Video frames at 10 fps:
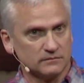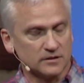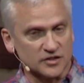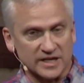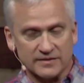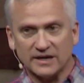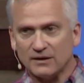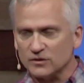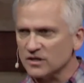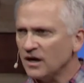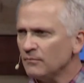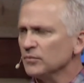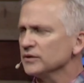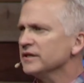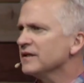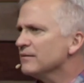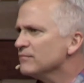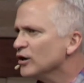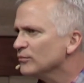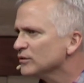To say that I was humbled in that
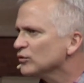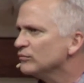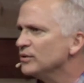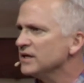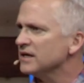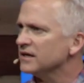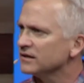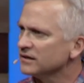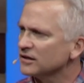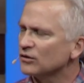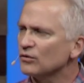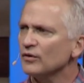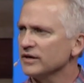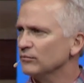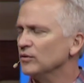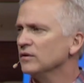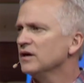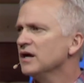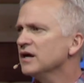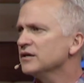moment would be incredible
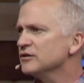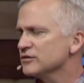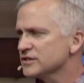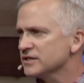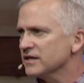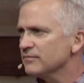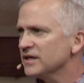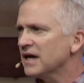understatement.